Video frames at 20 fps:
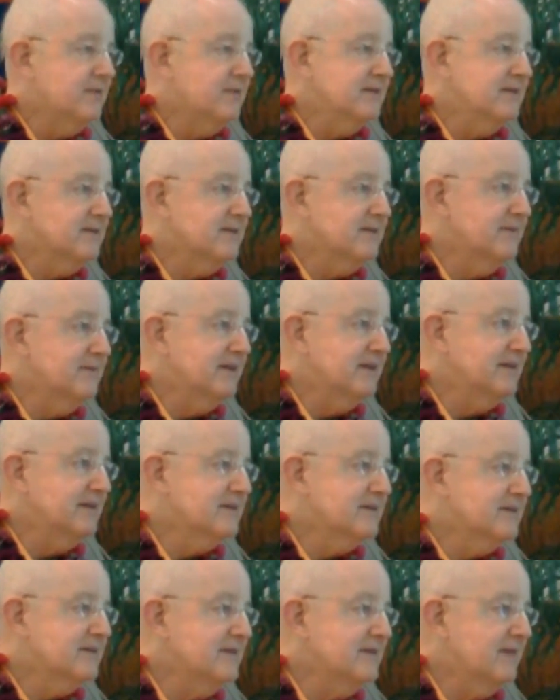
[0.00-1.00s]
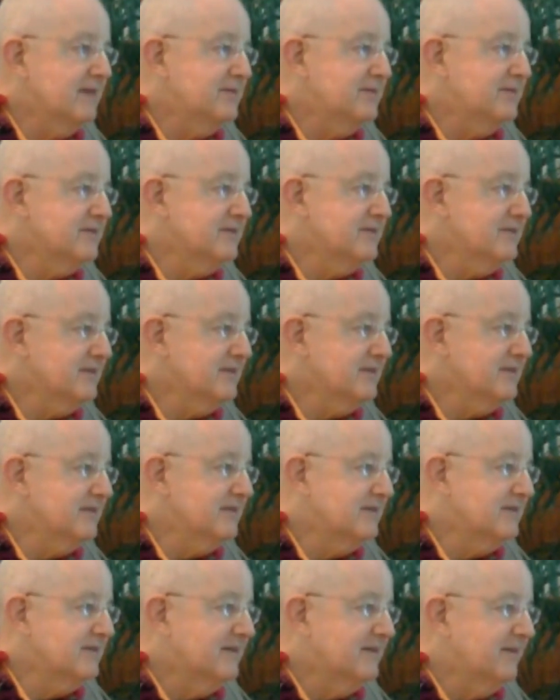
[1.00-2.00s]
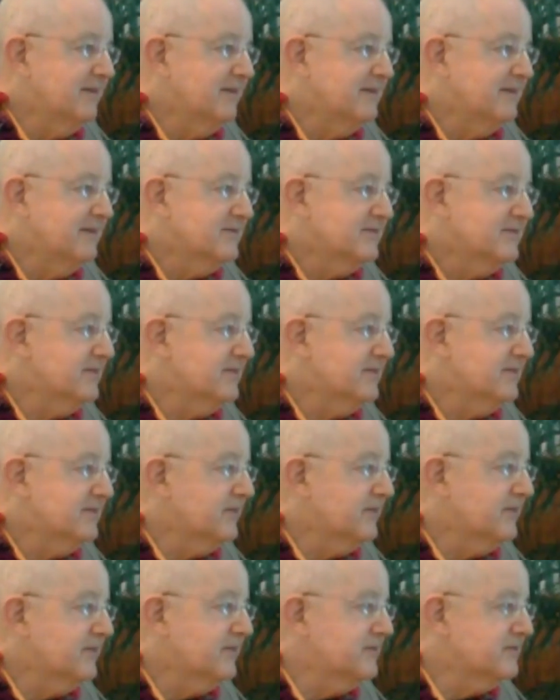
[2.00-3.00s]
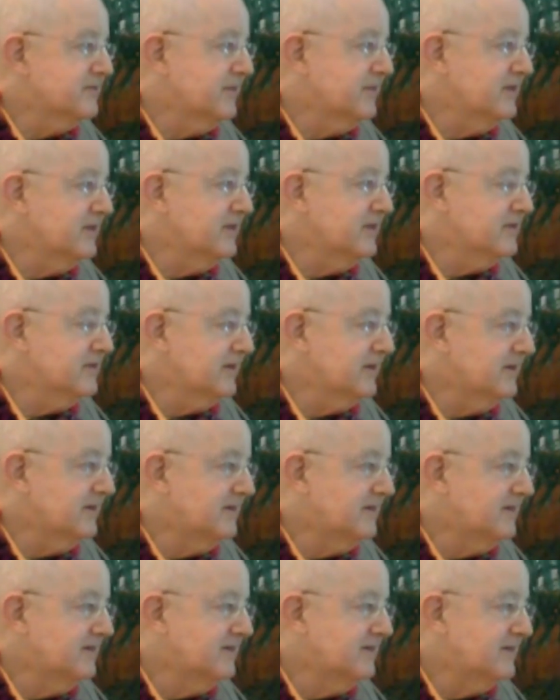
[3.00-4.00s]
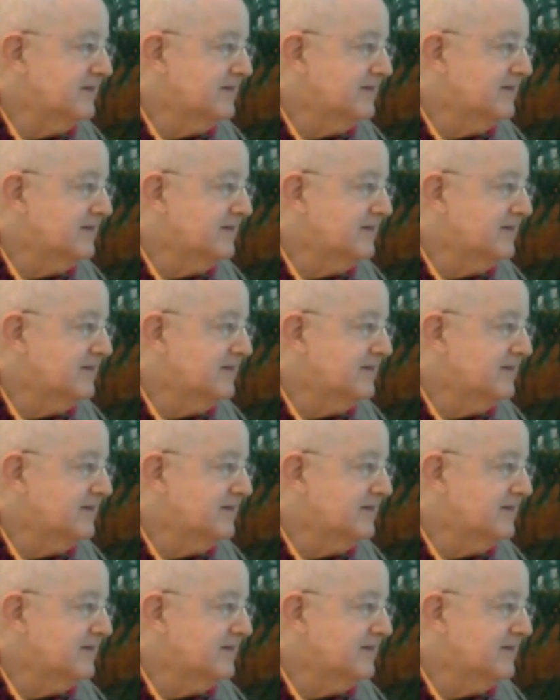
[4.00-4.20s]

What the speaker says: There's already somebody who's in that position. So therefore there's Dvesha.